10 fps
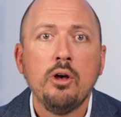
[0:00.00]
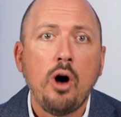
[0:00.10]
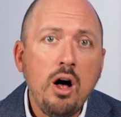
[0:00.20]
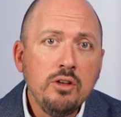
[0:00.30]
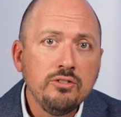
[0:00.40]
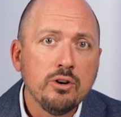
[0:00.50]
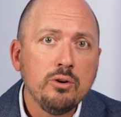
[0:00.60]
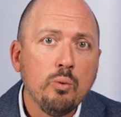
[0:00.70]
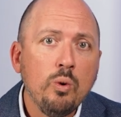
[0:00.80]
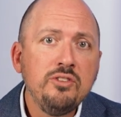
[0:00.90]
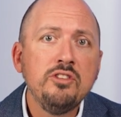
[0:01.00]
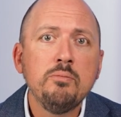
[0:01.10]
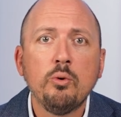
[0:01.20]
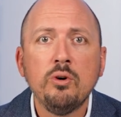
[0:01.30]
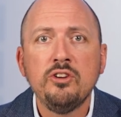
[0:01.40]
Also, what's the
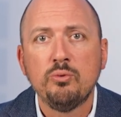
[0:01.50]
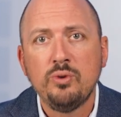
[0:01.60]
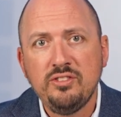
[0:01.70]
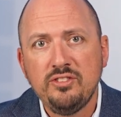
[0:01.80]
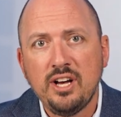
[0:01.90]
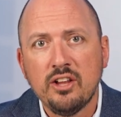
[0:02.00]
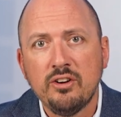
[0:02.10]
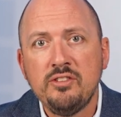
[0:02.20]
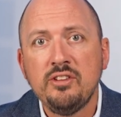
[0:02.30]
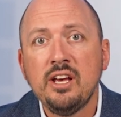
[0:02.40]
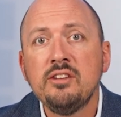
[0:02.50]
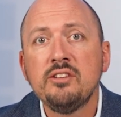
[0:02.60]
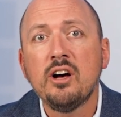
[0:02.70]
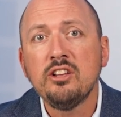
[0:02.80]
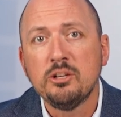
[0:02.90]
board's risk tolerance and
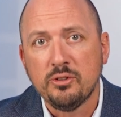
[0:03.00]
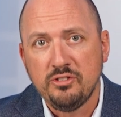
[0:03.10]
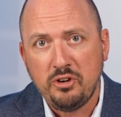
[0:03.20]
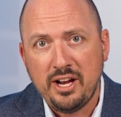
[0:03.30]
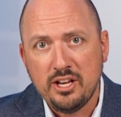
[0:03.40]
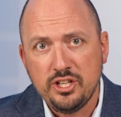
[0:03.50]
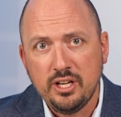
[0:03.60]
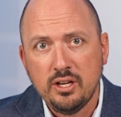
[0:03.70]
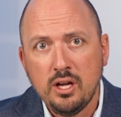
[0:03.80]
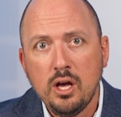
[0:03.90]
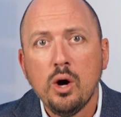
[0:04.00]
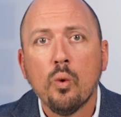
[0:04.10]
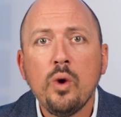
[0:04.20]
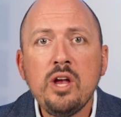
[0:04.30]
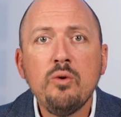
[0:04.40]
deductible strategy?
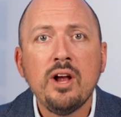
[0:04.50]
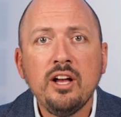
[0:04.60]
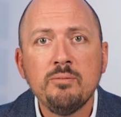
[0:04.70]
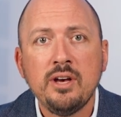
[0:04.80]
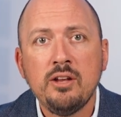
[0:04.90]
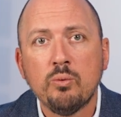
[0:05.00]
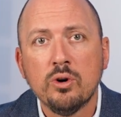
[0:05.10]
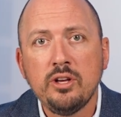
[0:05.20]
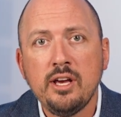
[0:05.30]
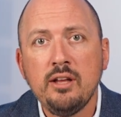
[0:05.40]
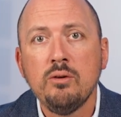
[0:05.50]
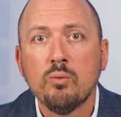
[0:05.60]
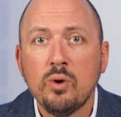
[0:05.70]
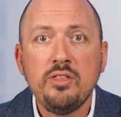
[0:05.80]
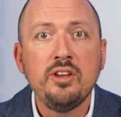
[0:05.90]
We recommend working
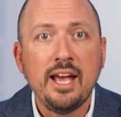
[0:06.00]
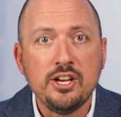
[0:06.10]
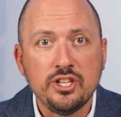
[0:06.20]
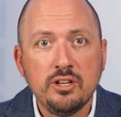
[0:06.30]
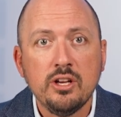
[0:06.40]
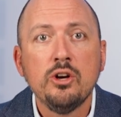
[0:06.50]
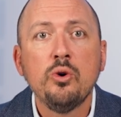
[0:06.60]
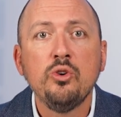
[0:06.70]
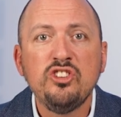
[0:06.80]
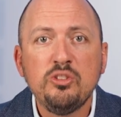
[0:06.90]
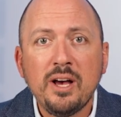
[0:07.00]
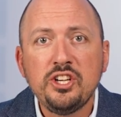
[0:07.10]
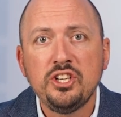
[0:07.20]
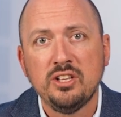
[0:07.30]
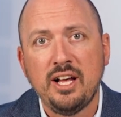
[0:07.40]
with an agent who
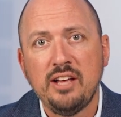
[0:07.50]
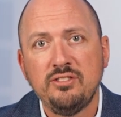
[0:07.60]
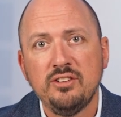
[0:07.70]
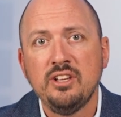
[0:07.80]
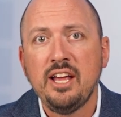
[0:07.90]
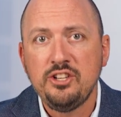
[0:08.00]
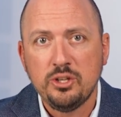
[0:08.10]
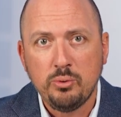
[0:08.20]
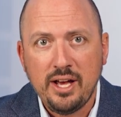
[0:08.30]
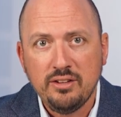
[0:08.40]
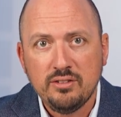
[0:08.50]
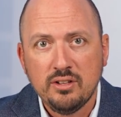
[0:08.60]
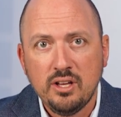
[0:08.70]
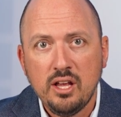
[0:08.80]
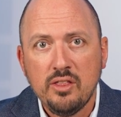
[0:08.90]
specializes in HOAs.
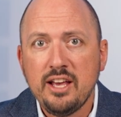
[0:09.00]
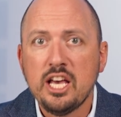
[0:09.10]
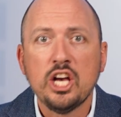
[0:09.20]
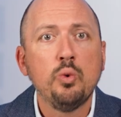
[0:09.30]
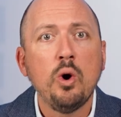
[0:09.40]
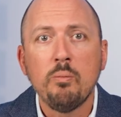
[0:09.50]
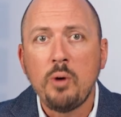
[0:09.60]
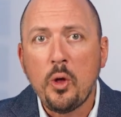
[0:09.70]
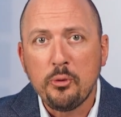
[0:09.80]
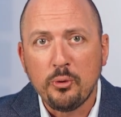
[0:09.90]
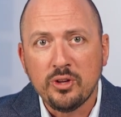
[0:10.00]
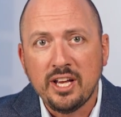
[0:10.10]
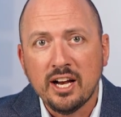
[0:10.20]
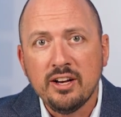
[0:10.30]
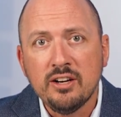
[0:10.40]
They can quote multiple
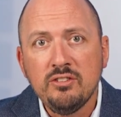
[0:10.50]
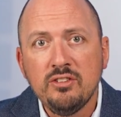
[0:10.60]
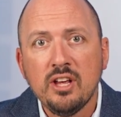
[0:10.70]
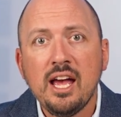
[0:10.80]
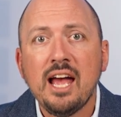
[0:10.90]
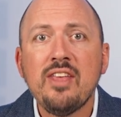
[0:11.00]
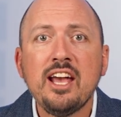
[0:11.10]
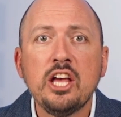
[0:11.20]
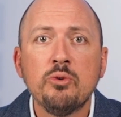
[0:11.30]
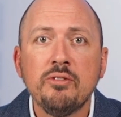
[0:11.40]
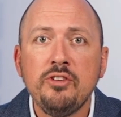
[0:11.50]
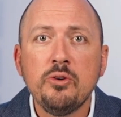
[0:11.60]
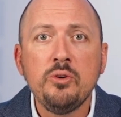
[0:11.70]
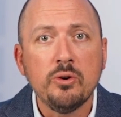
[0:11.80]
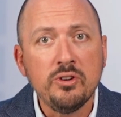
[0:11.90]
carriers, and they can
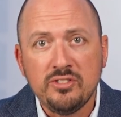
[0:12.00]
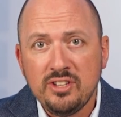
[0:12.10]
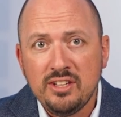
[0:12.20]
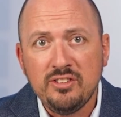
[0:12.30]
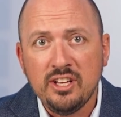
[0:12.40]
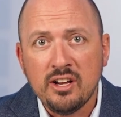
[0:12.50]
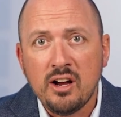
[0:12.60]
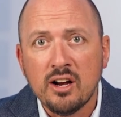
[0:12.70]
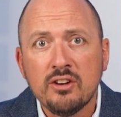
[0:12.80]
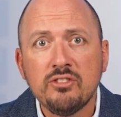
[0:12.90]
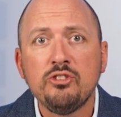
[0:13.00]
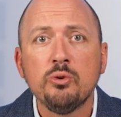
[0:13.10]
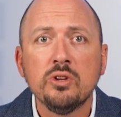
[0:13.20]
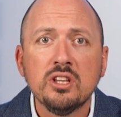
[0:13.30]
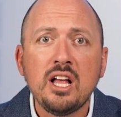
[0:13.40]
review your CC&Rs
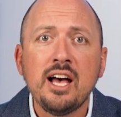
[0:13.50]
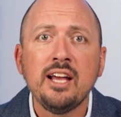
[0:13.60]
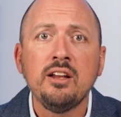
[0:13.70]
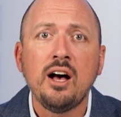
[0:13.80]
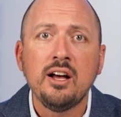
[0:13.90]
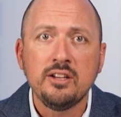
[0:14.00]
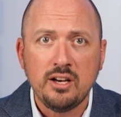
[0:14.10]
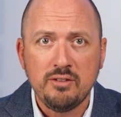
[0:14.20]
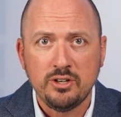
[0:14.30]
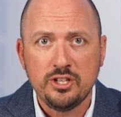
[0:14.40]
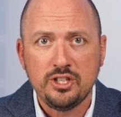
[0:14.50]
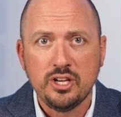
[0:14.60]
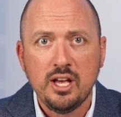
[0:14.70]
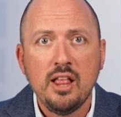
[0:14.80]
to align on coverage,